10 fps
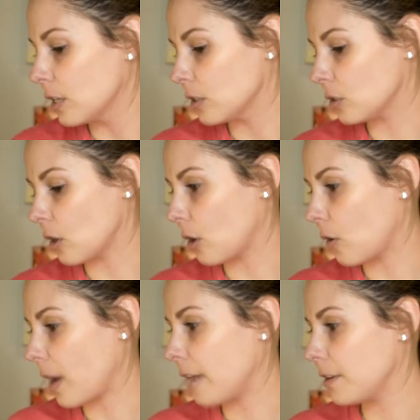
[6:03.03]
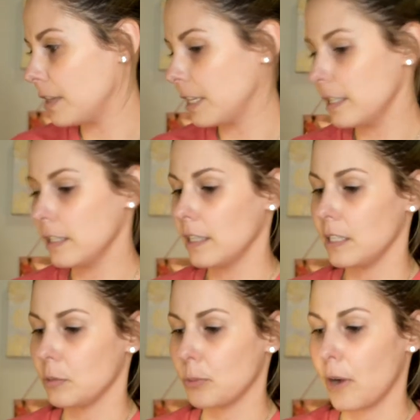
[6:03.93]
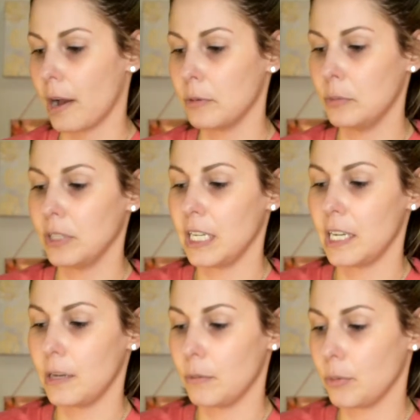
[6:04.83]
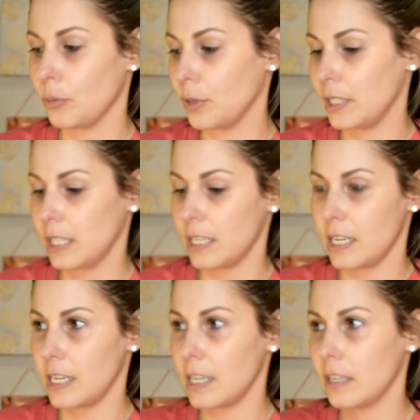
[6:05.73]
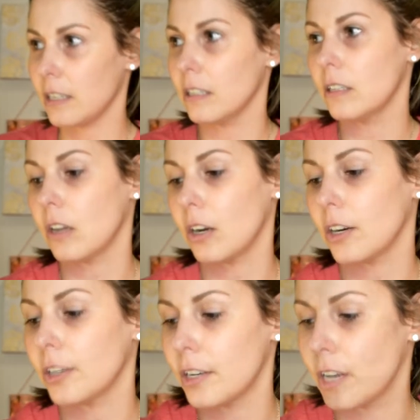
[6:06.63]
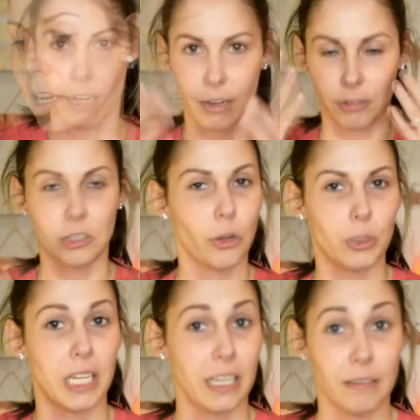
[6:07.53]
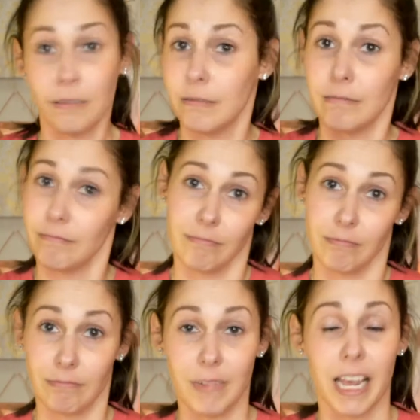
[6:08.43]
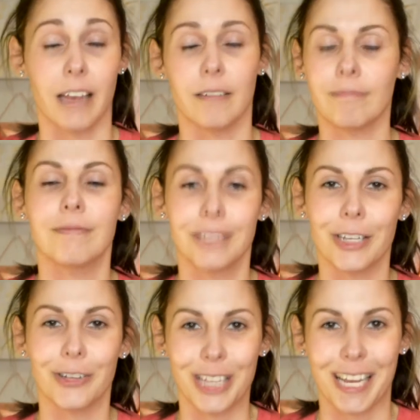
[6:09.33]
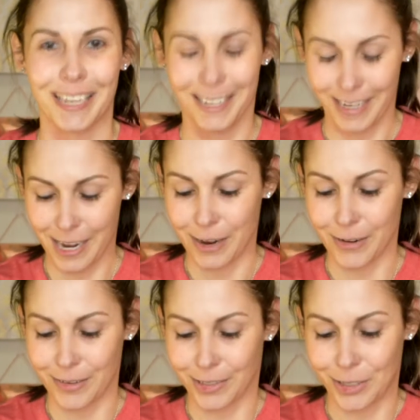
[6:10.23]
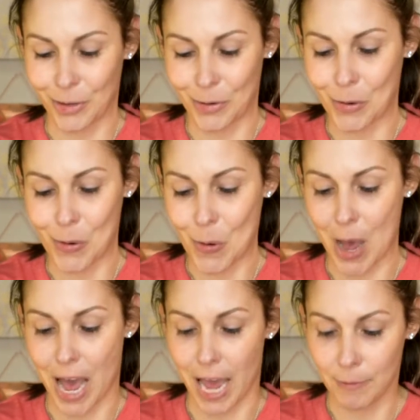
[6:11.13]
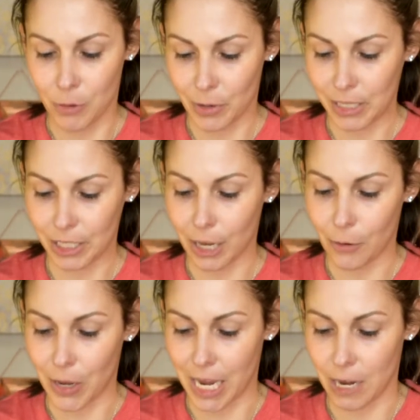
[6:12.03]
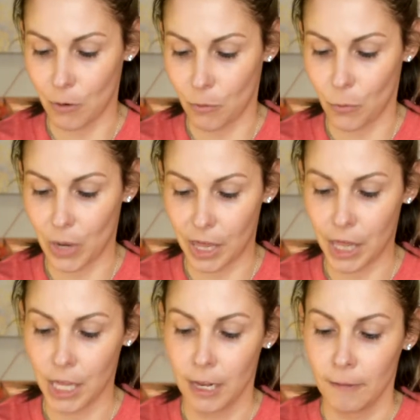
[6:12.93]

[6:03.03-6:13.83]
So, everything is probably pretty darn soaked in. Yeah, soaked in. So, I'm going to go in with